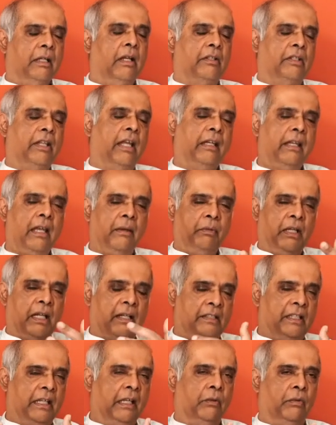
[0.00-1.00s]
Yeah, they came in
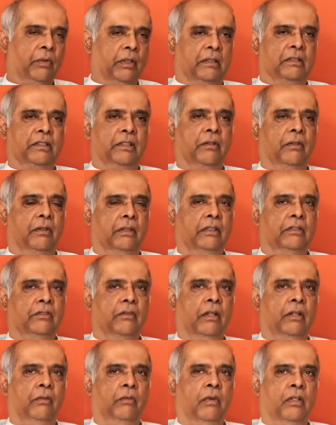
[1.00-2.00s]
as equals. You know,
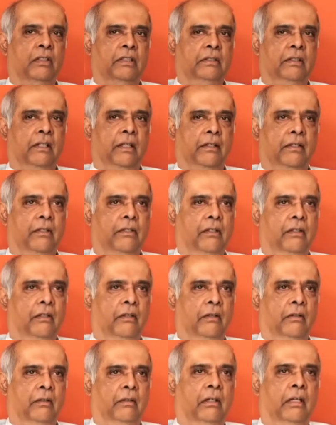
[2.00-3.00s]
it wasn't that, you
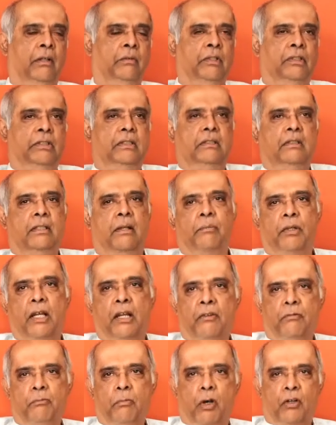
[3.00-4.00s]
know, I was some
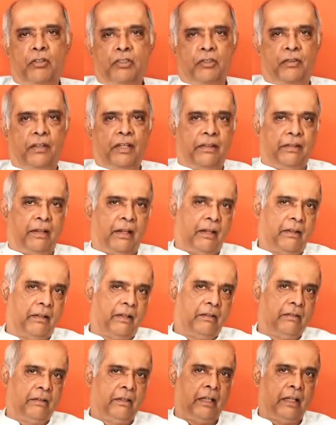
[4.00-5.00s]
kind of boss or anything like
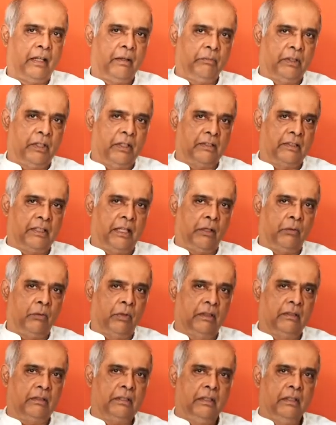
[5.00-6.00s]
that. They came in as
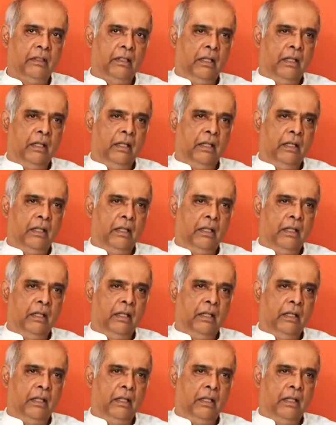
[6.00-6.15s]
equals.